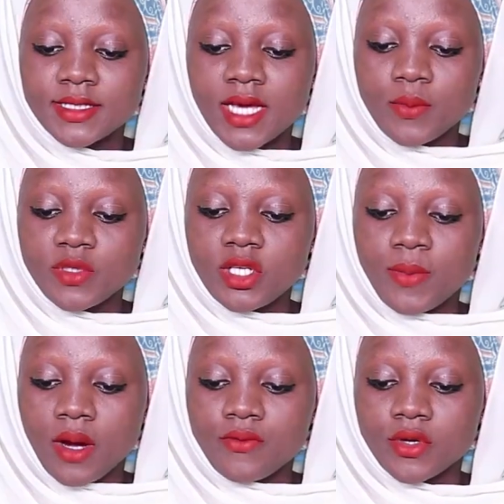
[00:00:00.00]
at Gamji
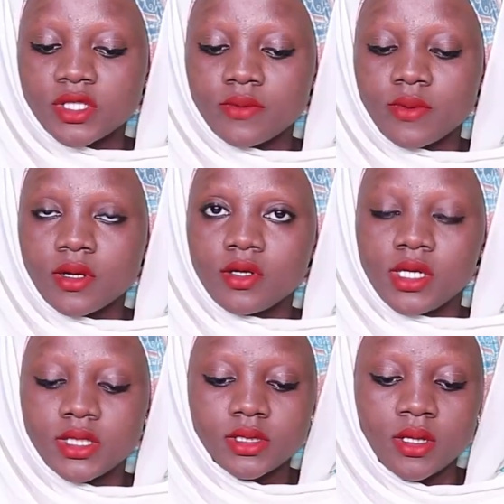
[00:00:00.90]
Bank for several
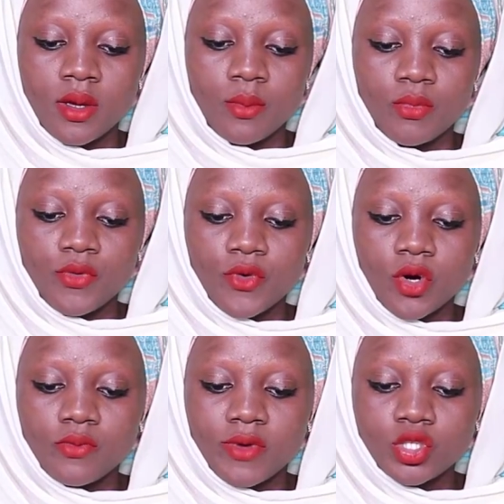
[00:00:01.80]
years
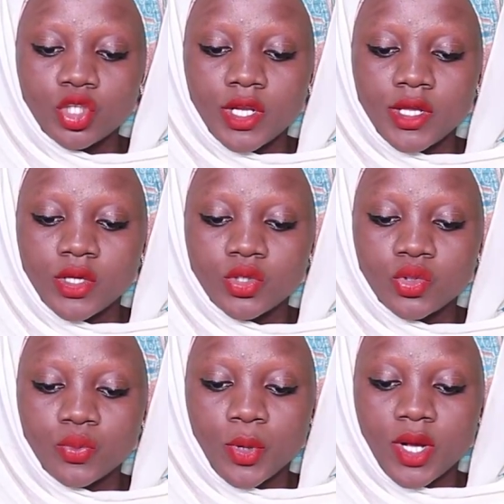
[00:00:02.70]
before venturing
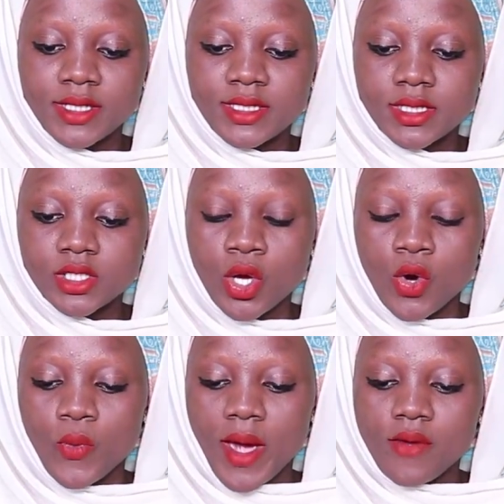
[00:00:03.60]
into politics,
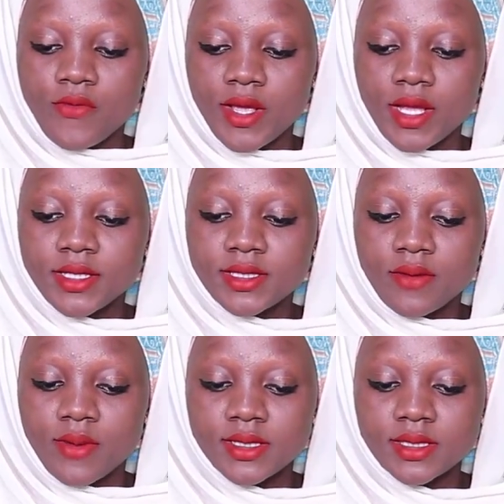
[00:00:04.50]
where he finally
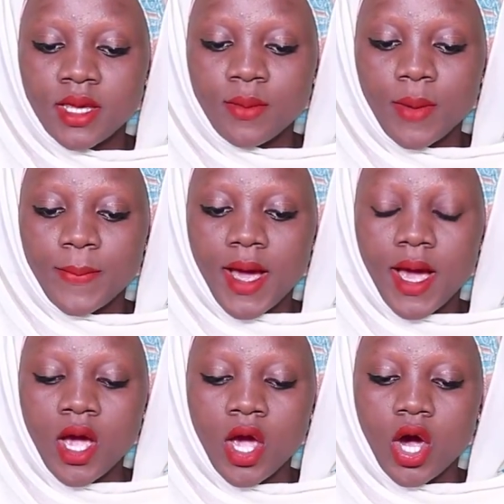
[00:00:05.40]
served as a member
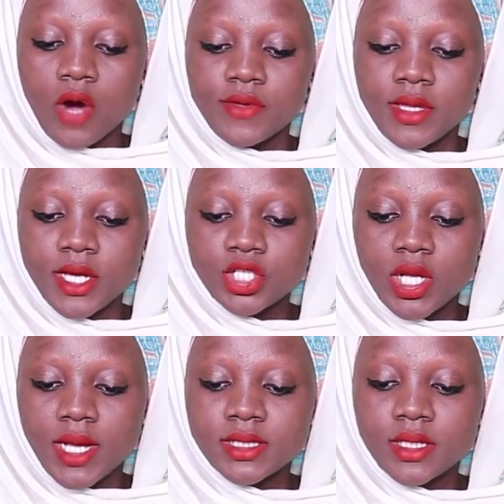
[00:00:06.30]
of the
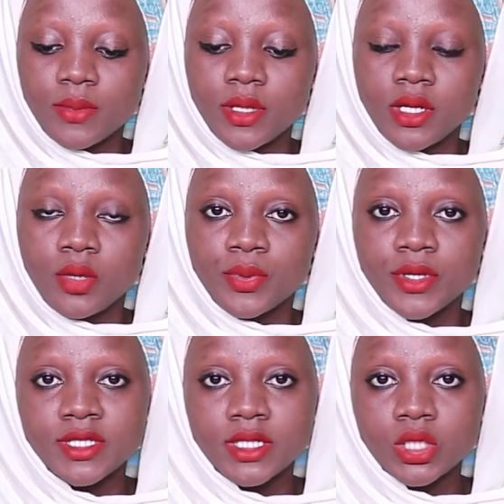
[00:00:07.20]
National Assembly
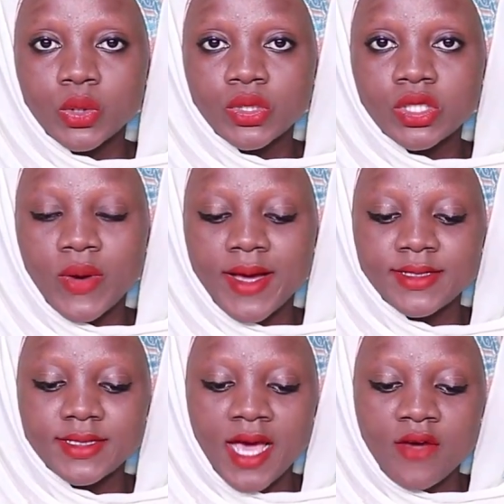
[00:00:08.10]
representing Gusau and
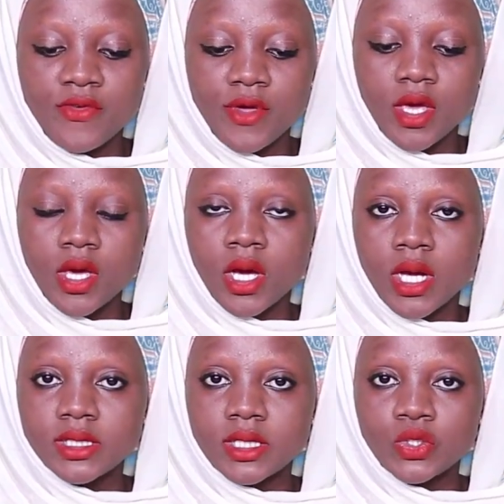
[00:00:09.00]
Svtv
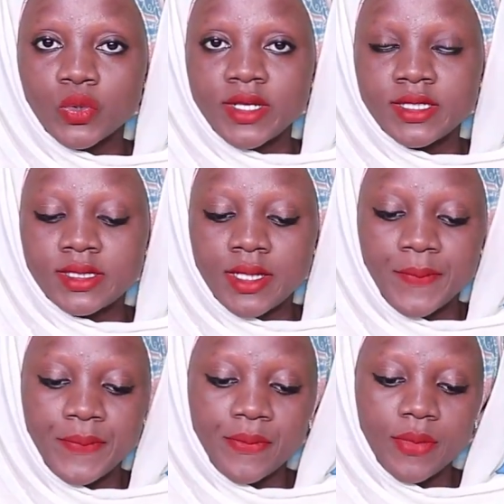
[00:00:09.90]
constituency.
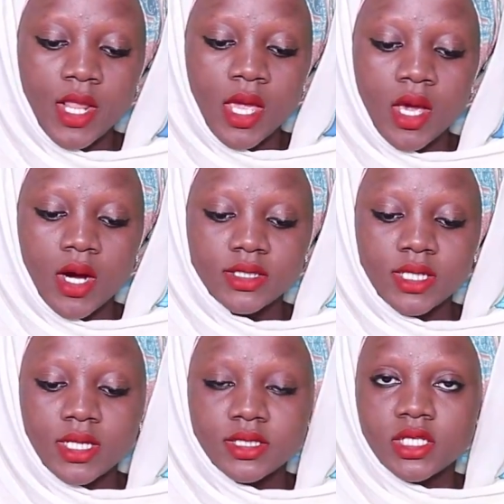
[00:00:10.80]

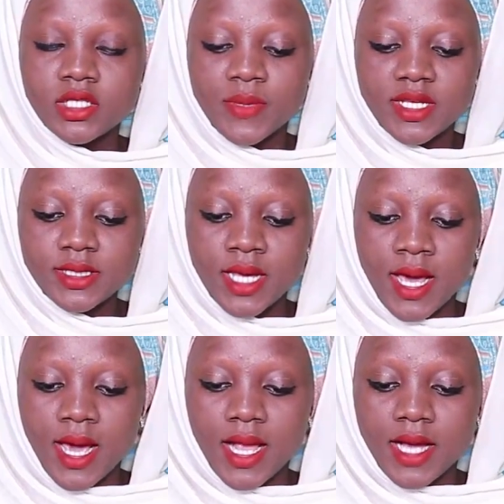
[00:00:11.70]
Until his dismiss,
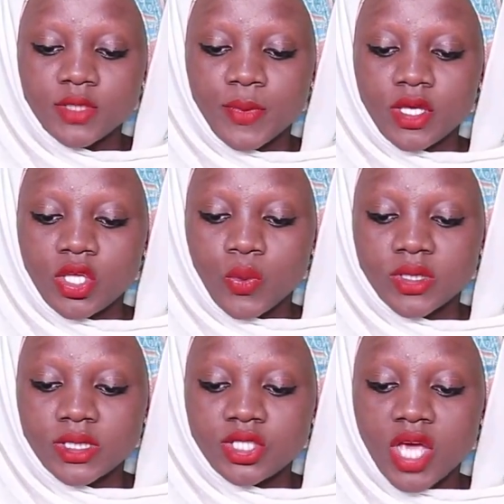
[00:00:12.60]
Alhaji Banki was
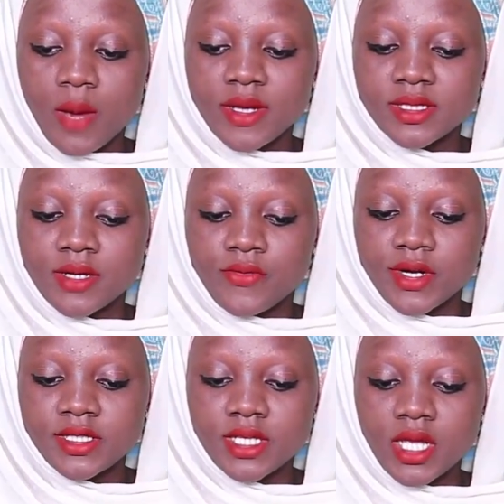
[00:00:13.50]
the chairman of
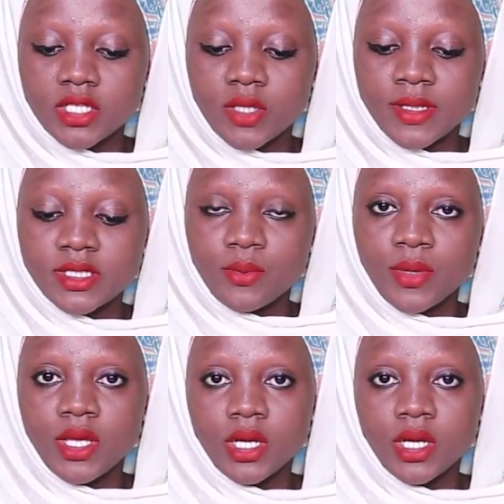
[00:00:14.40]
Zamfara State House of Assembly